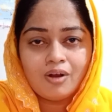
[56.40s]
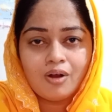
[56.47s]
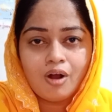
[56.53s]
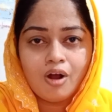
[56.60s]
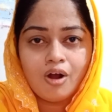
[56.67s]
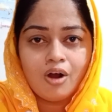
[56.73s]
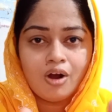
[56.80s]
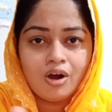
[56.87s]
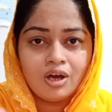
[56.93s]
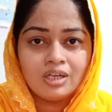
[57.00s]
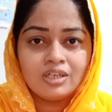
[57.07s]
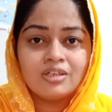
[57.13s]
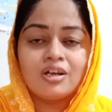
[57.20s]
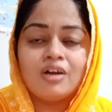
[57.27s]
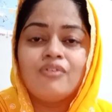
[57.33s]

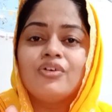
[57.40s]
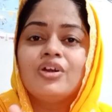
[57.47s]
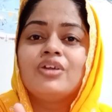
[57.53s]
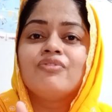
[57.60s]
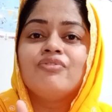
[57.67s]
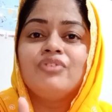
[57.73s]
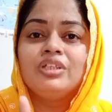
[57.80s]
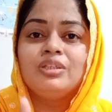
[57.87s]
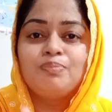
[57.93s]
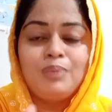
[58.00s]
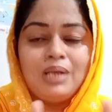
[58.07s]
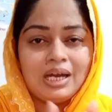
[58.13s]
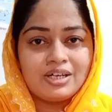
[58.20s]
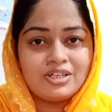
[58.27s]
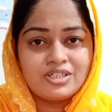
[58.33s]
all covered with
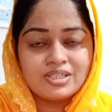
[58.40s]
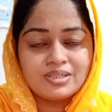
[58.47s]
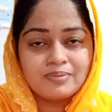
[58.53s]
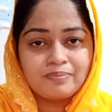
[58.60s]
blood.